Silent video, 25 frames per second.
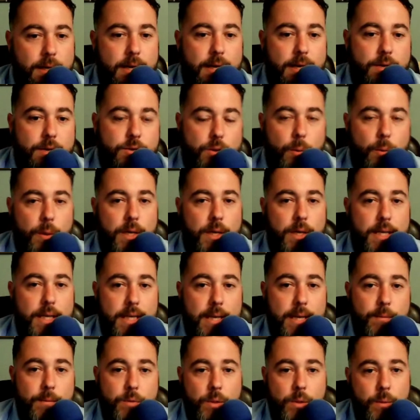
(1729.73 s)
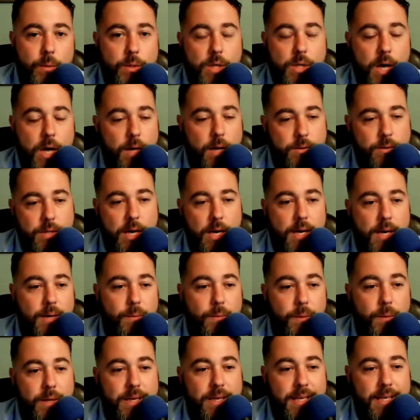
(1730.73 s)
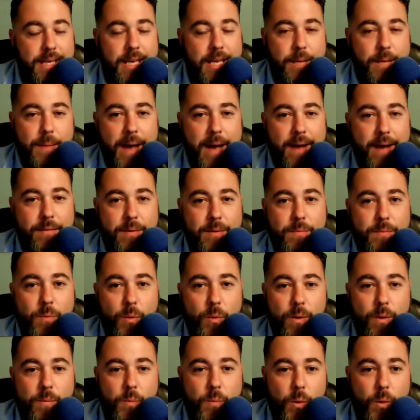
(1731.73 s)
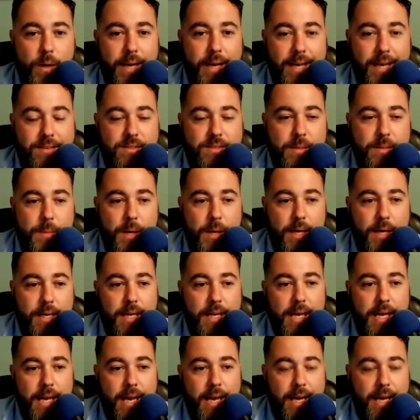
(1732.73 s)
So we're going to keep doing Dog Talk, and we're going to keep having more and more guests come on